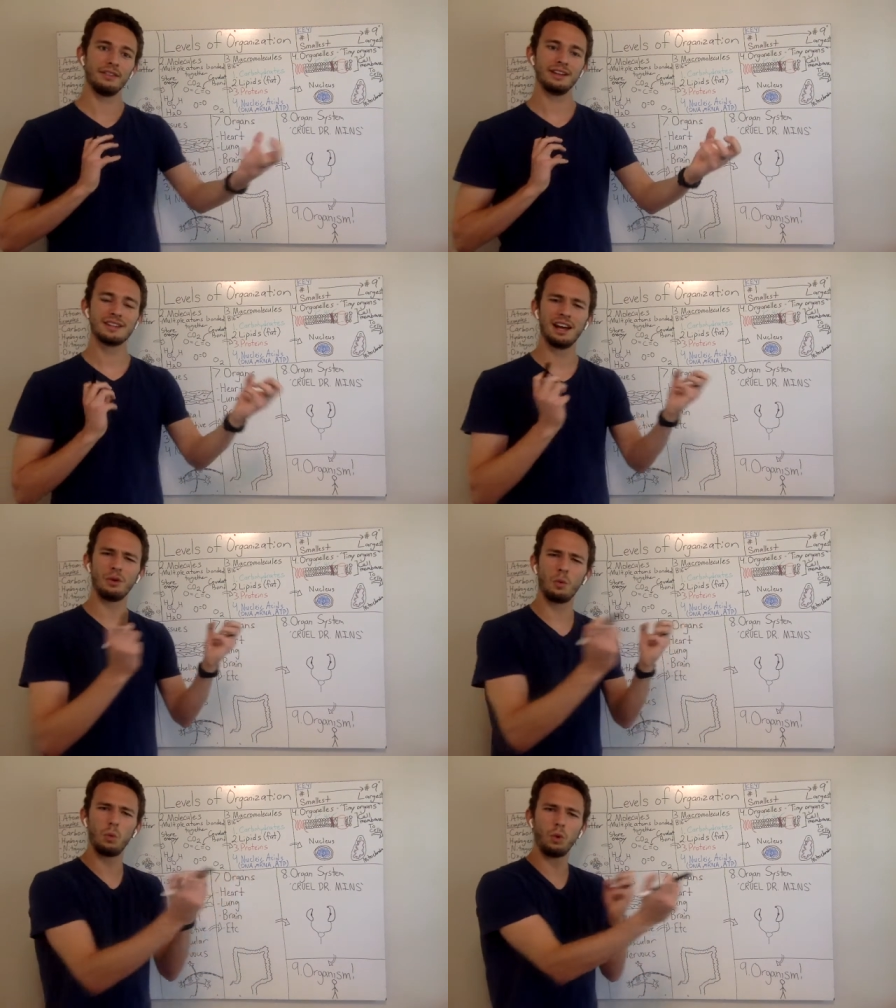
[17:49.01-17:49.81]
that's
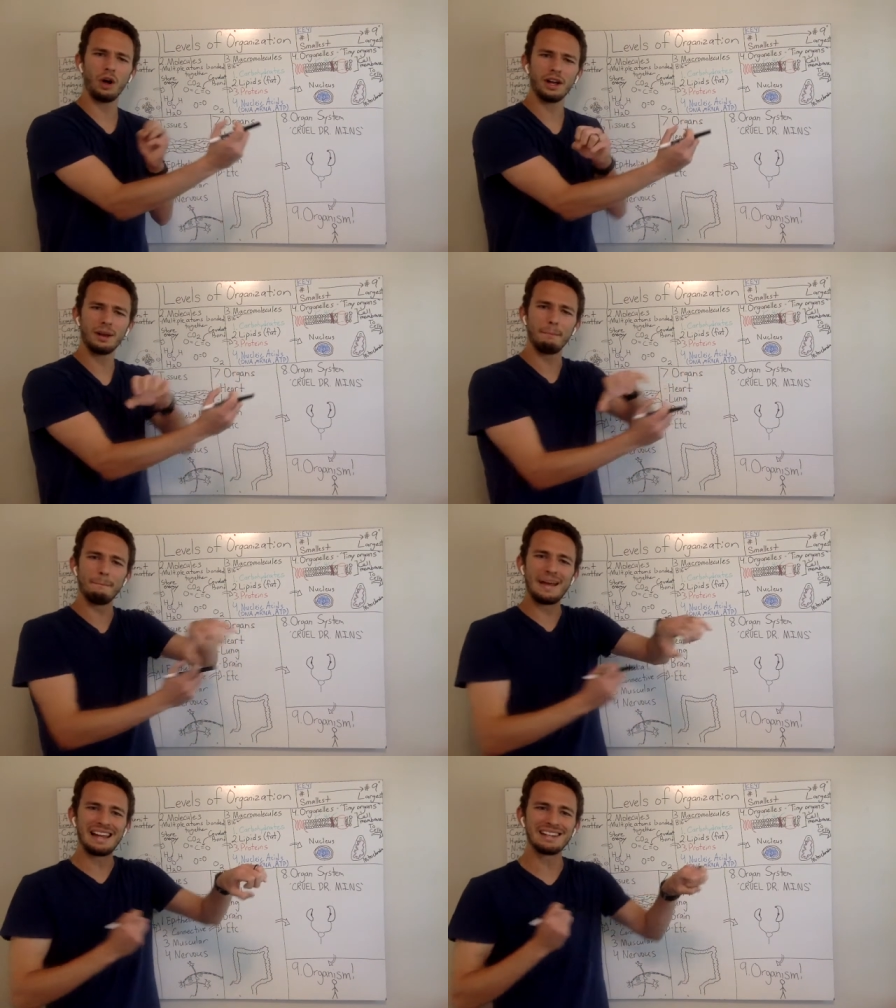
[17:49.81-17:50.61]
kind of one
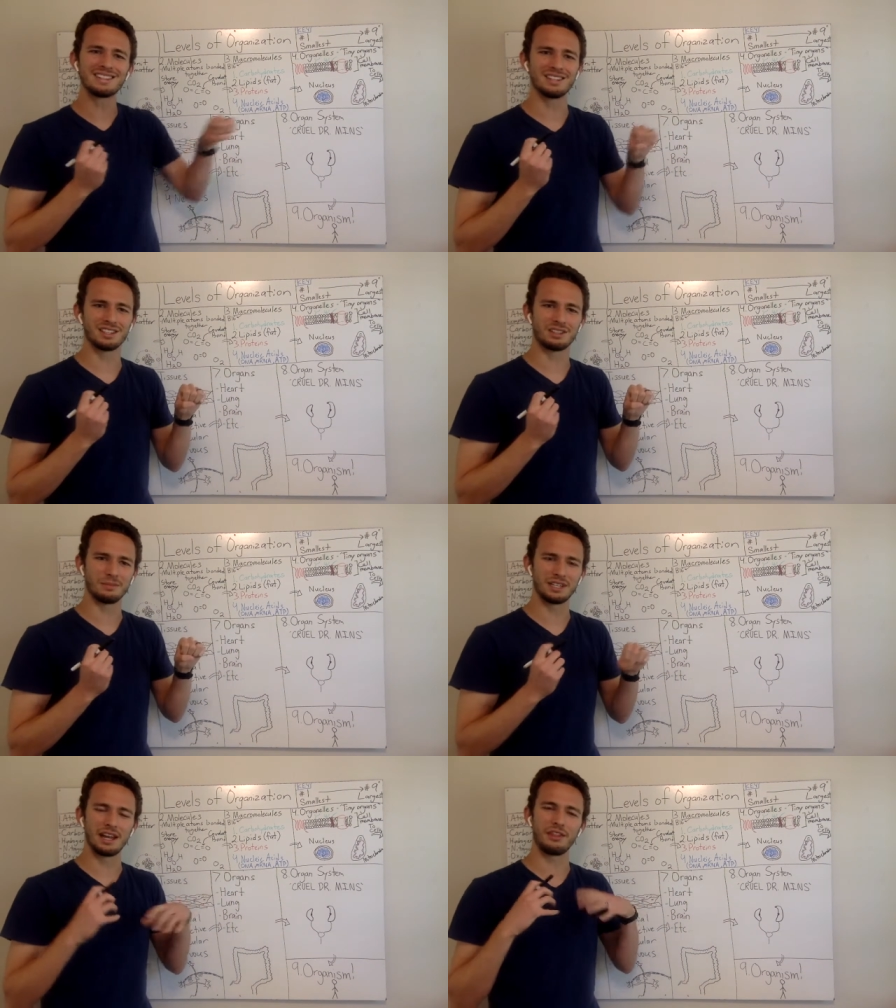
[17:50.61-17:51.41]
main
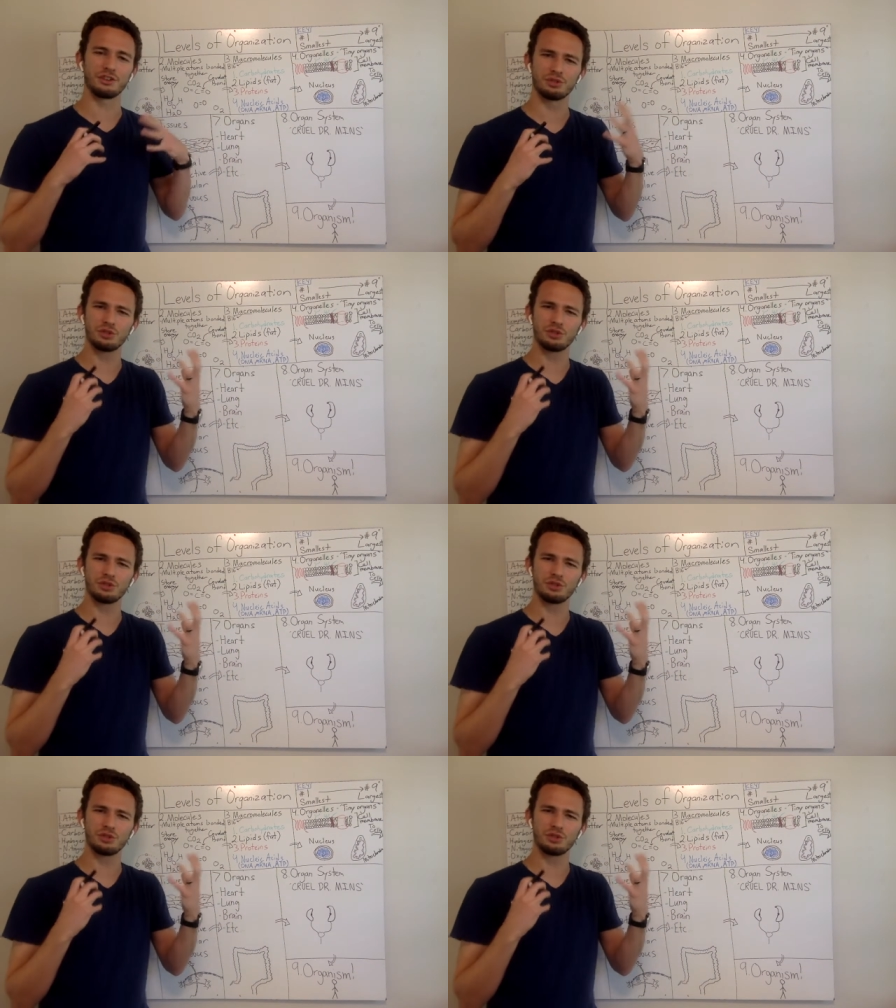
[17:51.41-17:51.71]
system together.